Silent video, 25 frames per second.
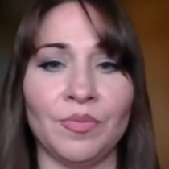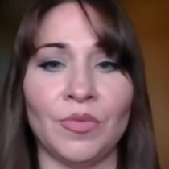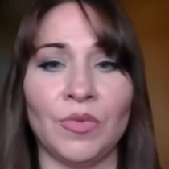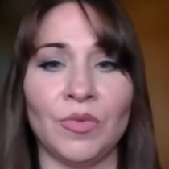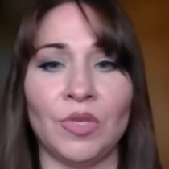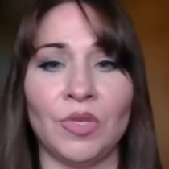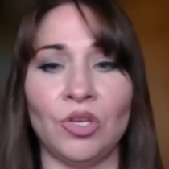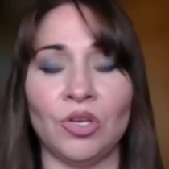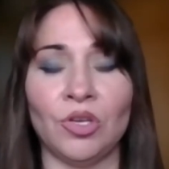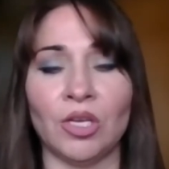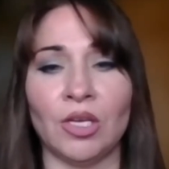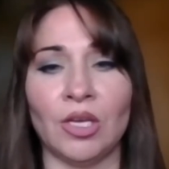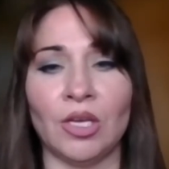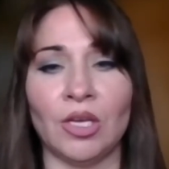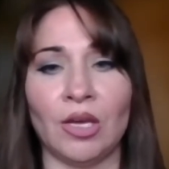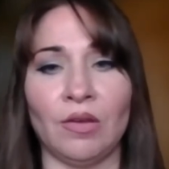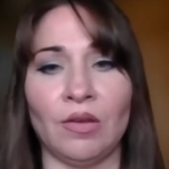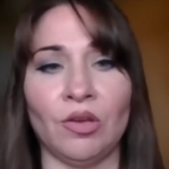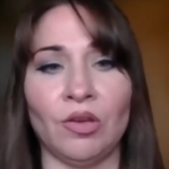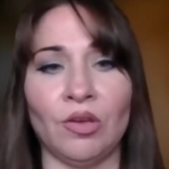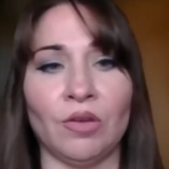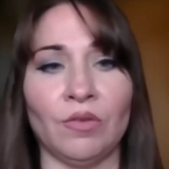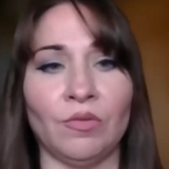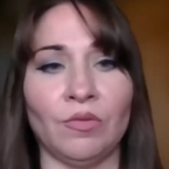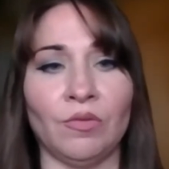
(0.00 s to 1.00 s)
You
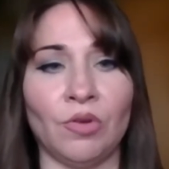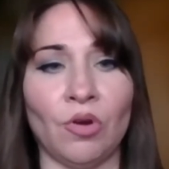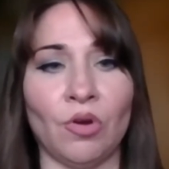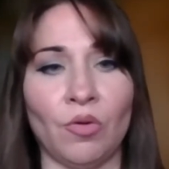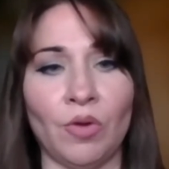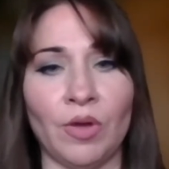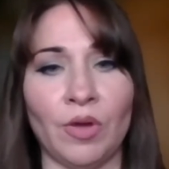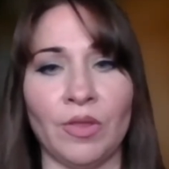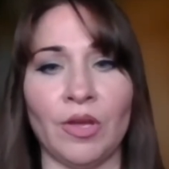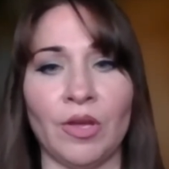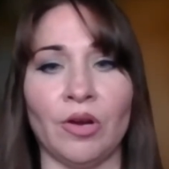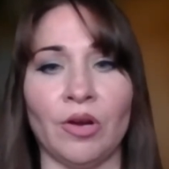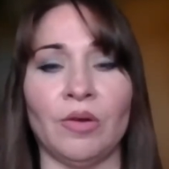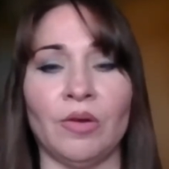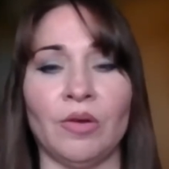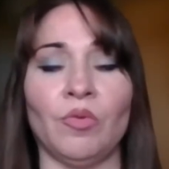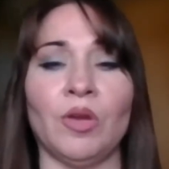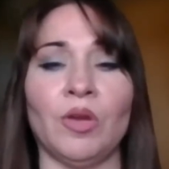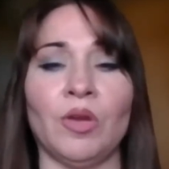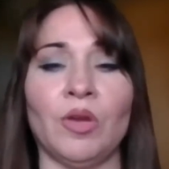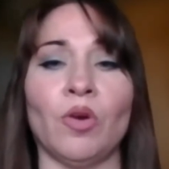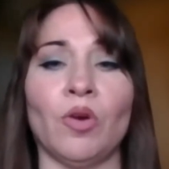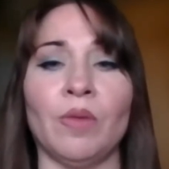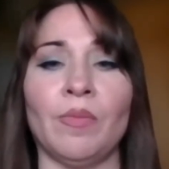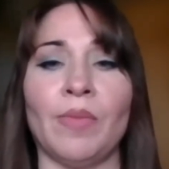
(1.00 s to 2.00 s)
can go in there and read
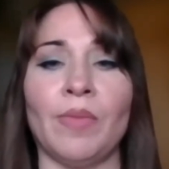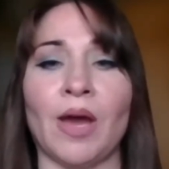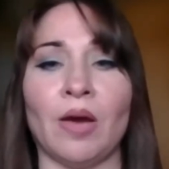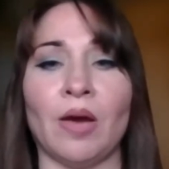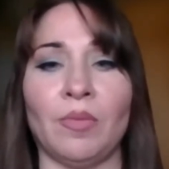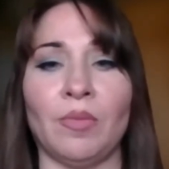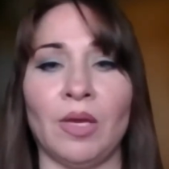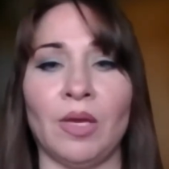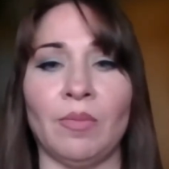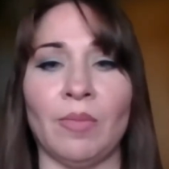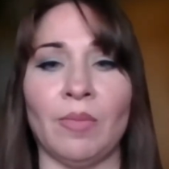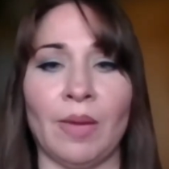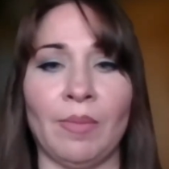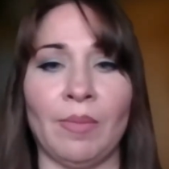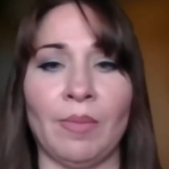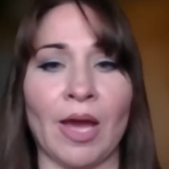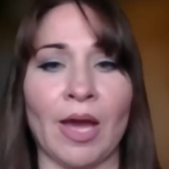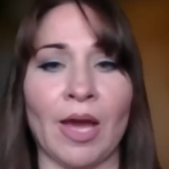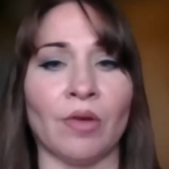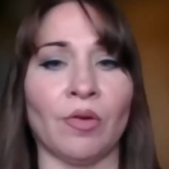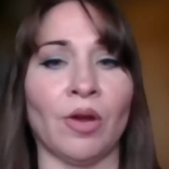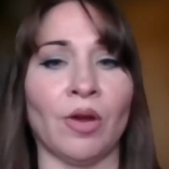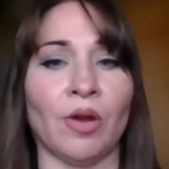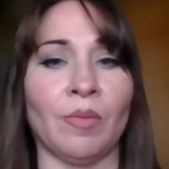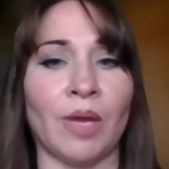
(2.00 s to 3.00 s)
more about me, my
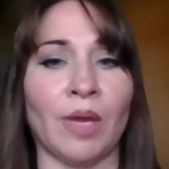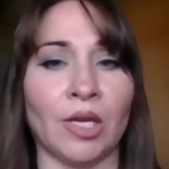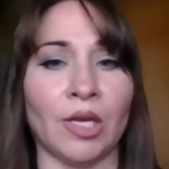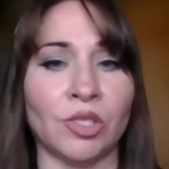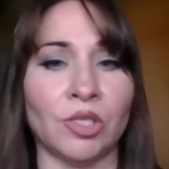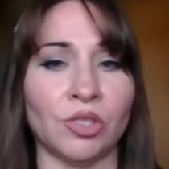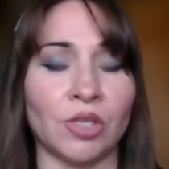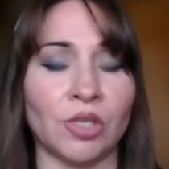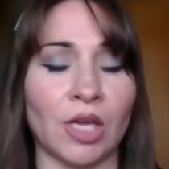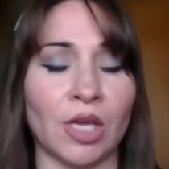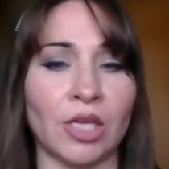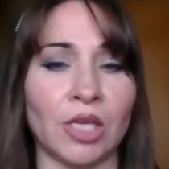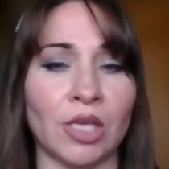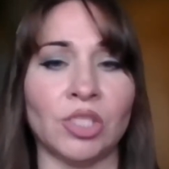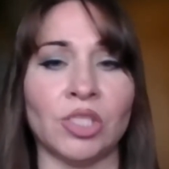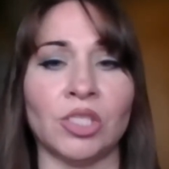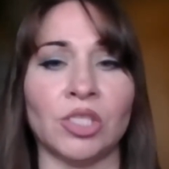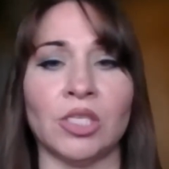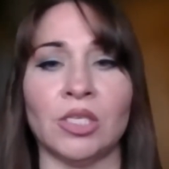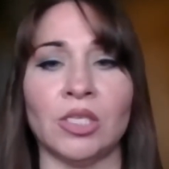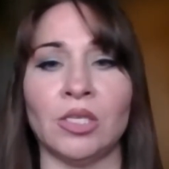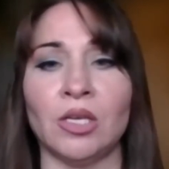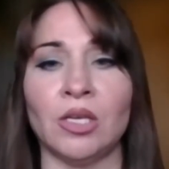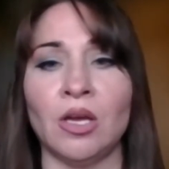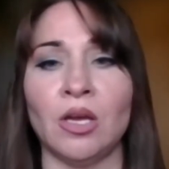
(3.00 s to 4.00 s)
background, my
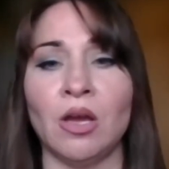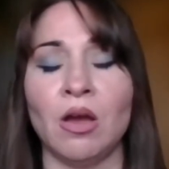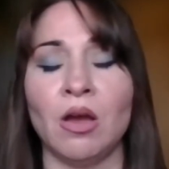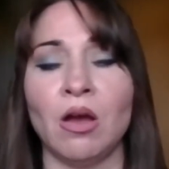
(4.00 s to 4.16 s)
education,